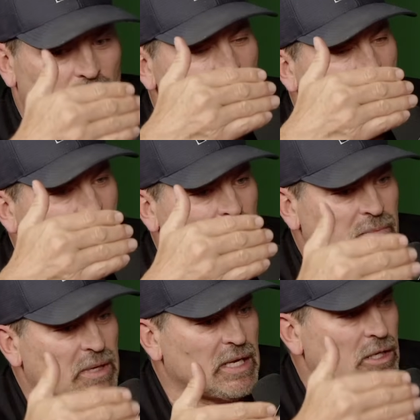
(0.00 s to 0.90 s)

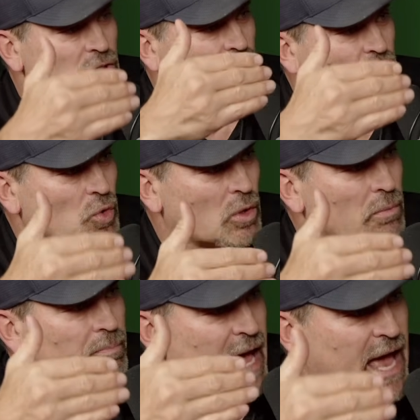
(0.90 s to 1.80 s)
intermediate, short
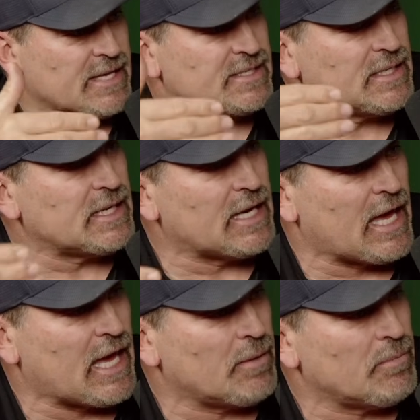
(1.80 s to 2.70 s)
passing
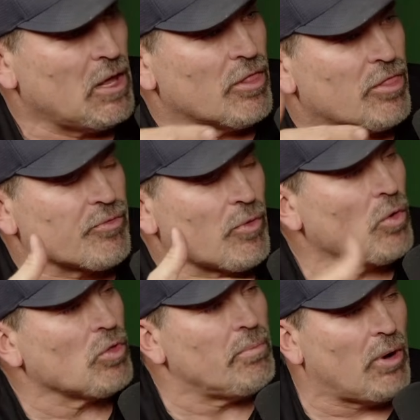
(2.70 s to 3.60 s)
game, throw
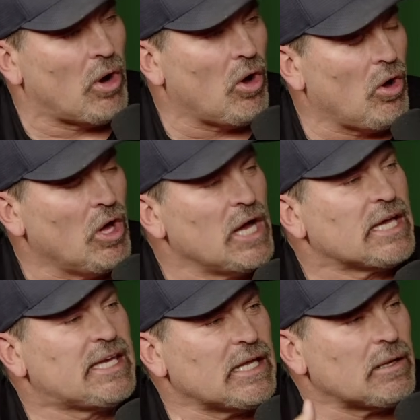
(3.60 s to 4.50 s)
the ball,
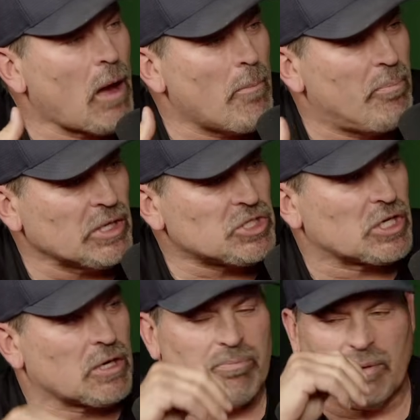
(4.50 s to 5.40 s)
get a bunch of
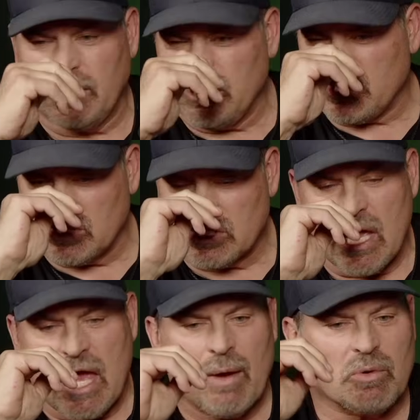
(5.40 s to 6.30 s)
completions,
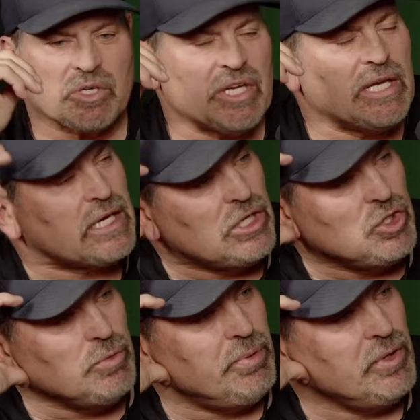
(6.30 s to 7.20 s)
and we're saying, can
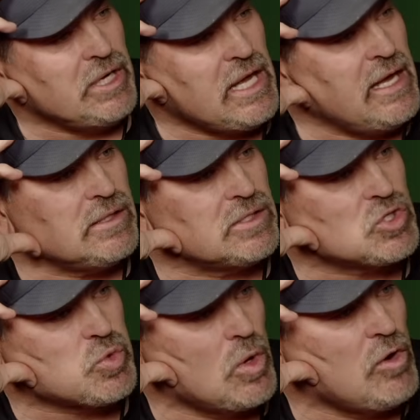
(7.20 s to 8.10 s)
you put 8 to
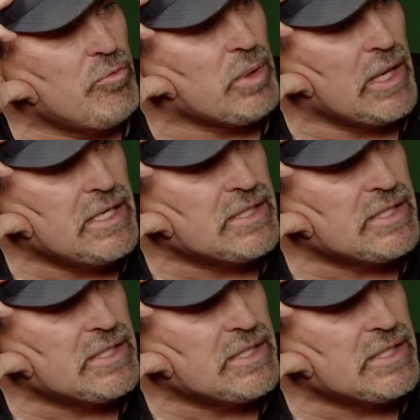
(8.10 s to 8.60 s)
12 plays